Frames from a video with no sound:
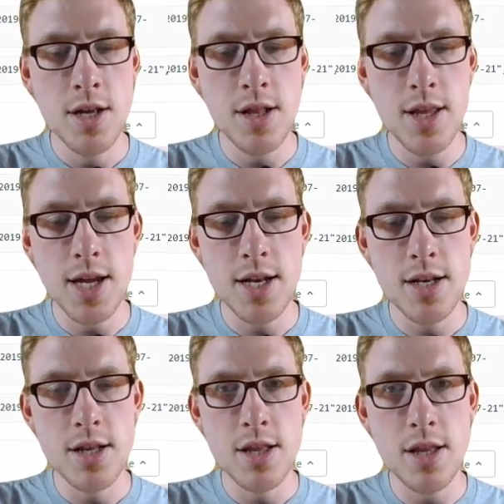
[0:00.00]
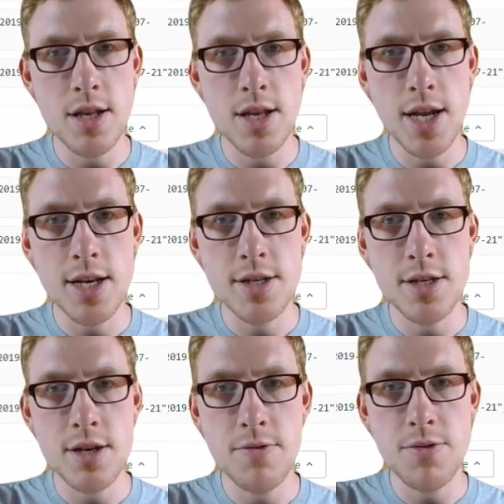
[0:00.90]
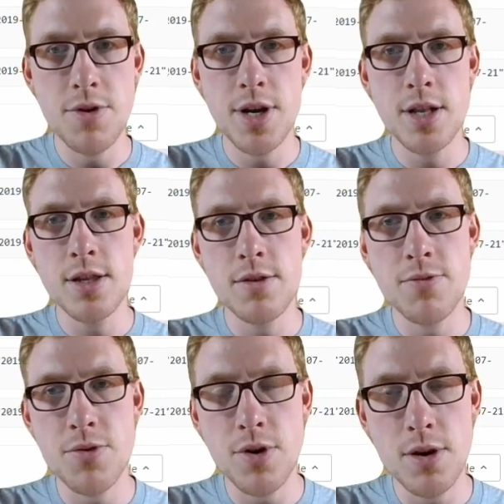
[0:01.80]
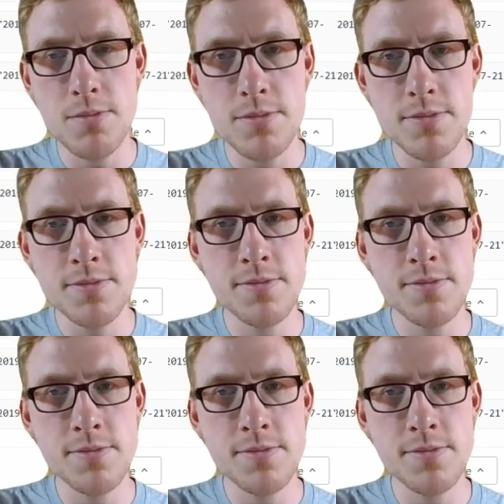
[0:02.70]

than the date difference from